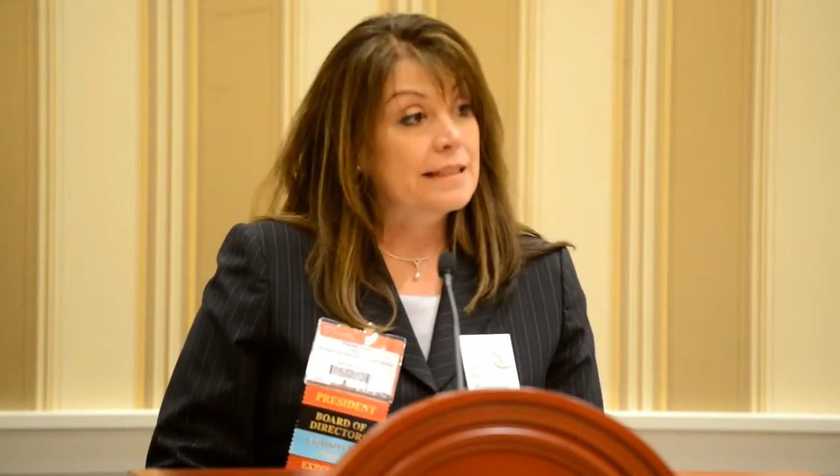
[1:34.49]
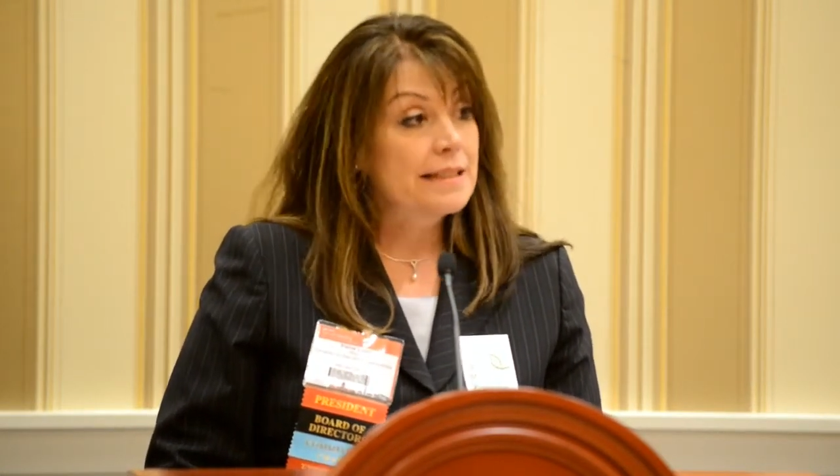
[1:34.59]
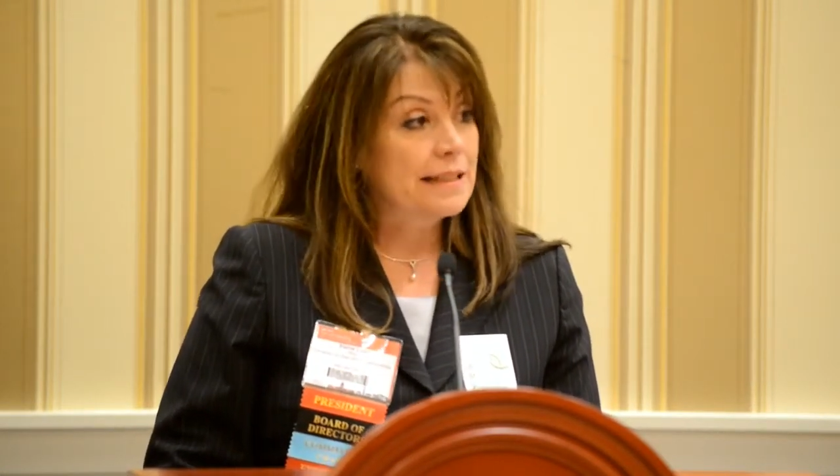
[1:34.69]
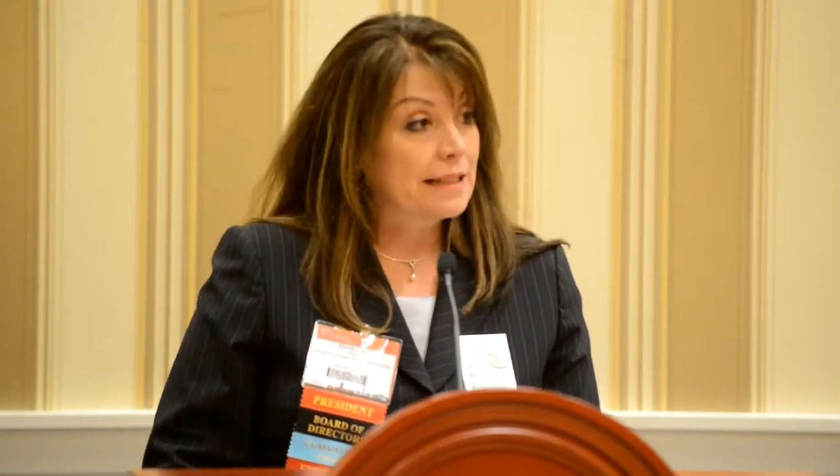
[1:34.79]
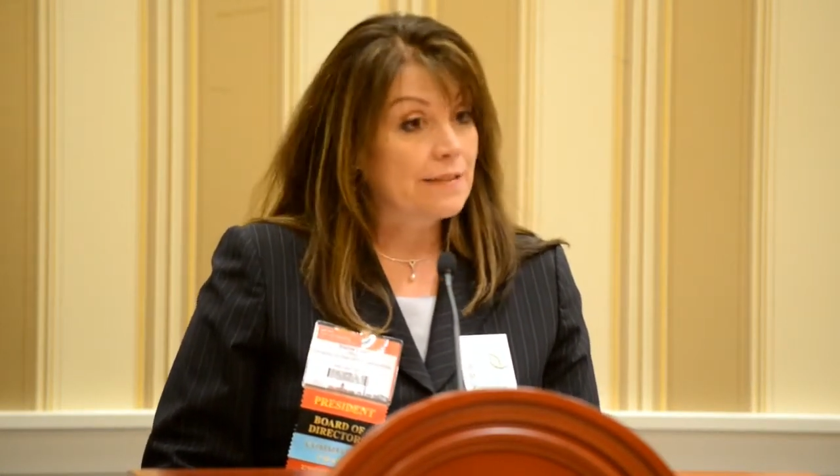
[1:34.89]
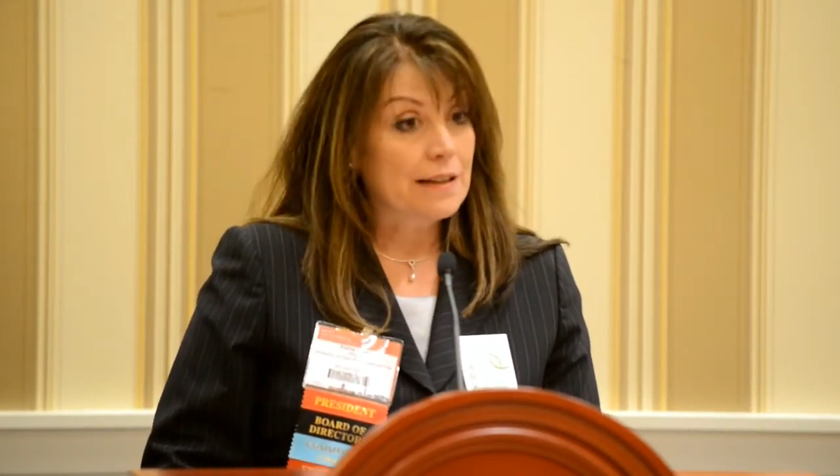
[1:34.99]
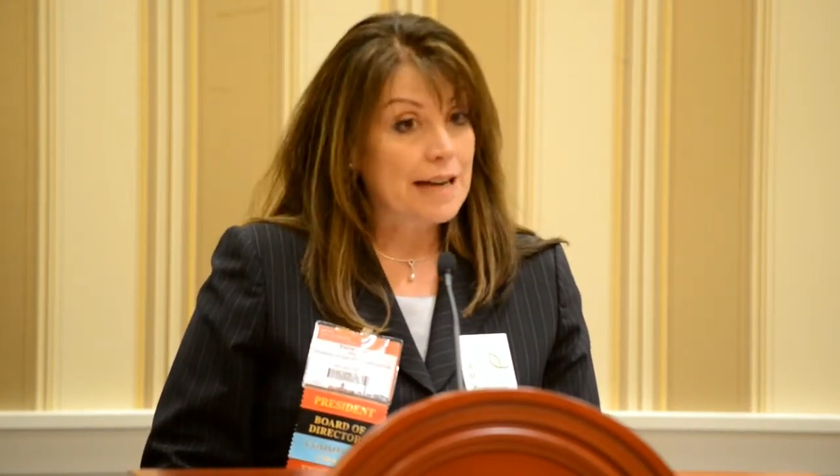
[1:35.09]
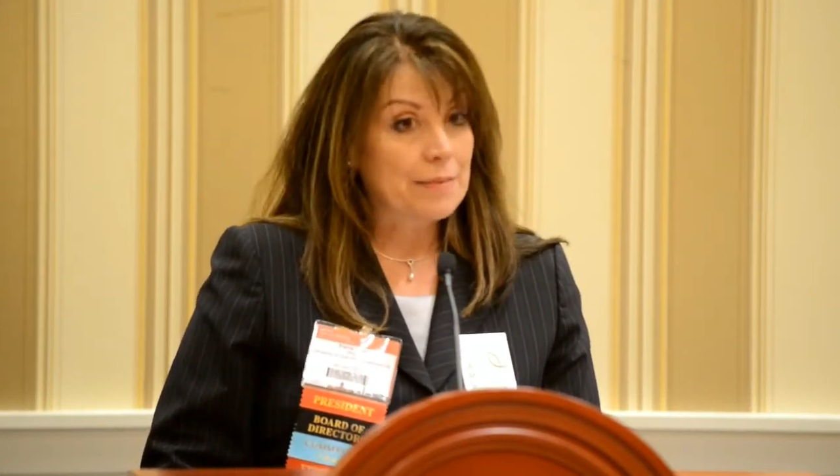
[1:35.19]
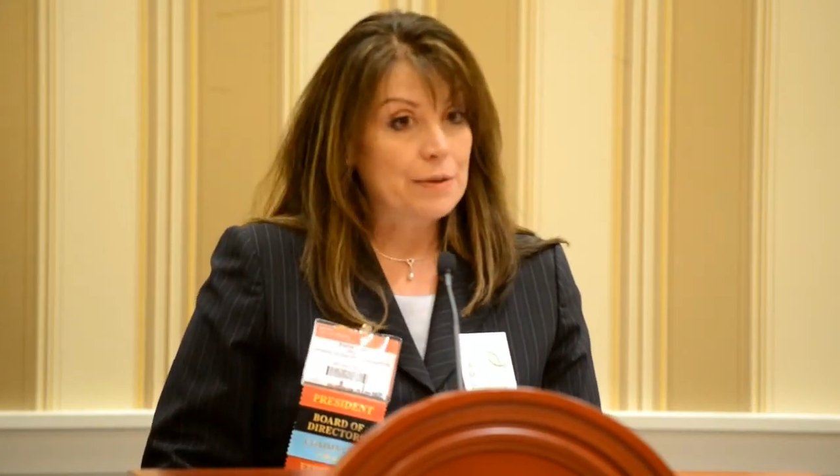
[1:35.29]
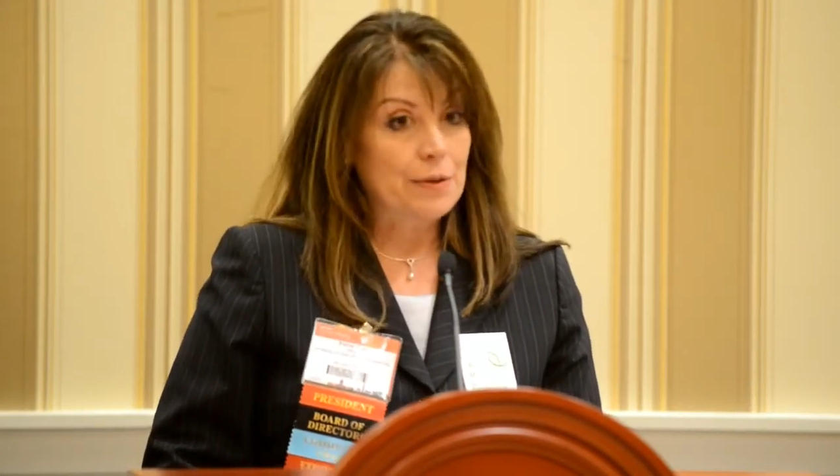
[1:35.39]
listing of the
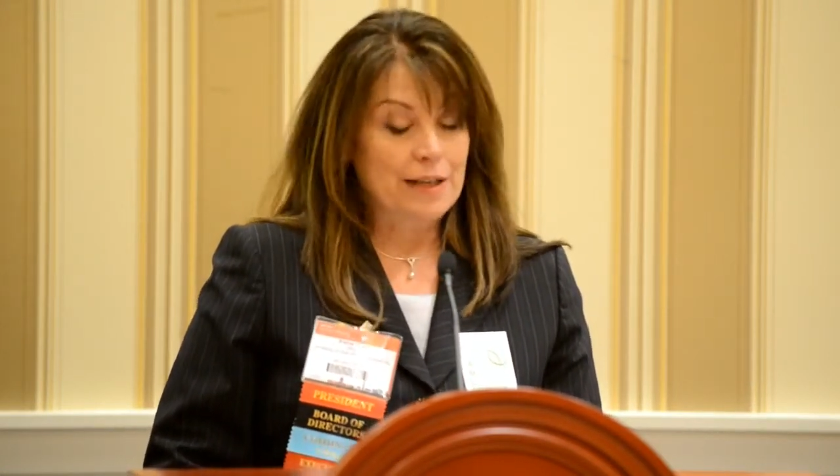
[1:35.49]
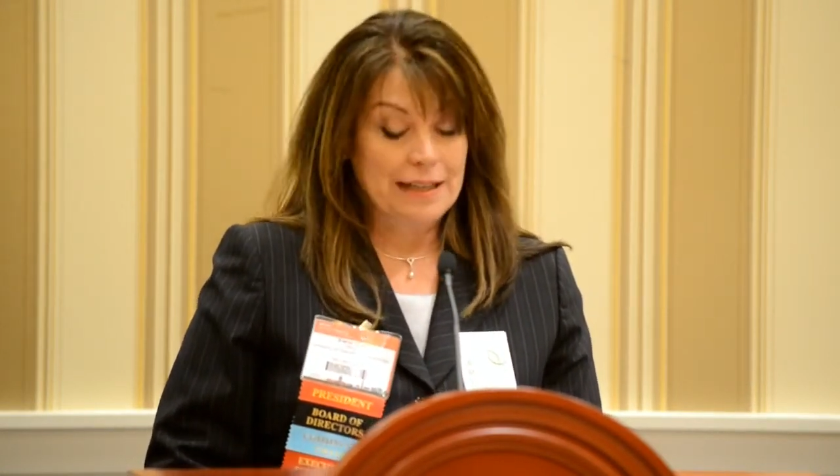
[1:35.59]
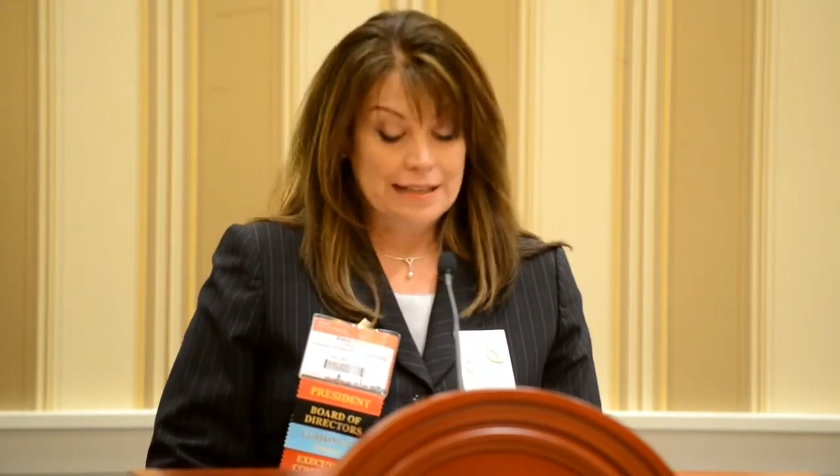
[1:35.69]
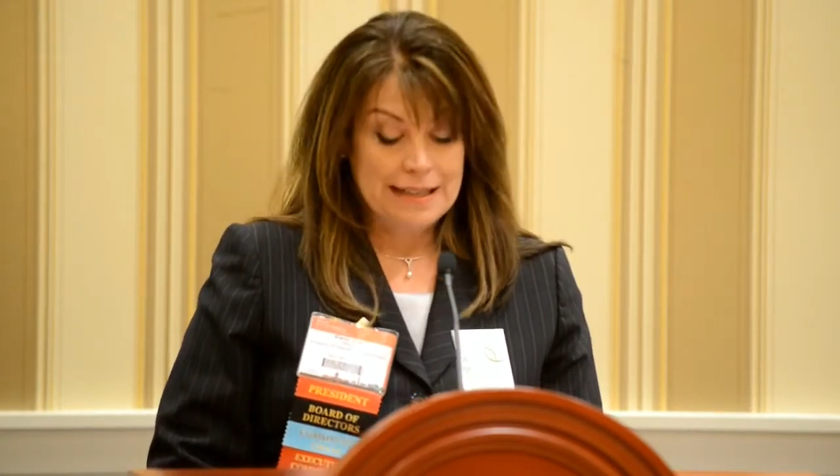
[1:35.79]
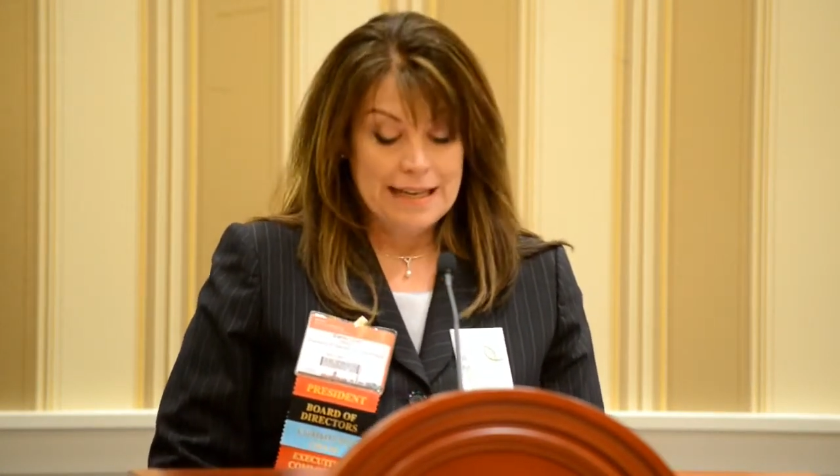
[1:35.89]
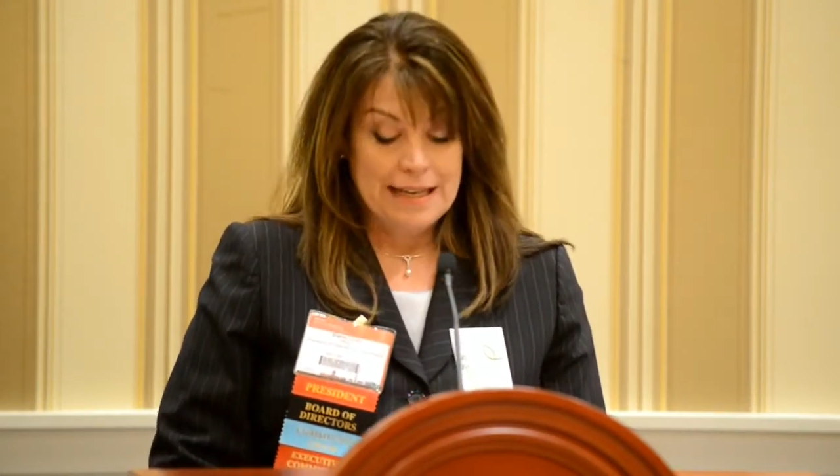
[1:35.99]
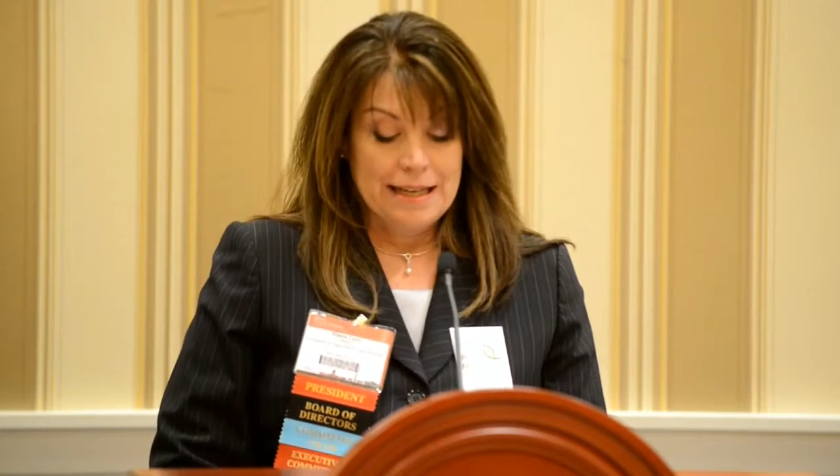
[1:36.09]
laboratories.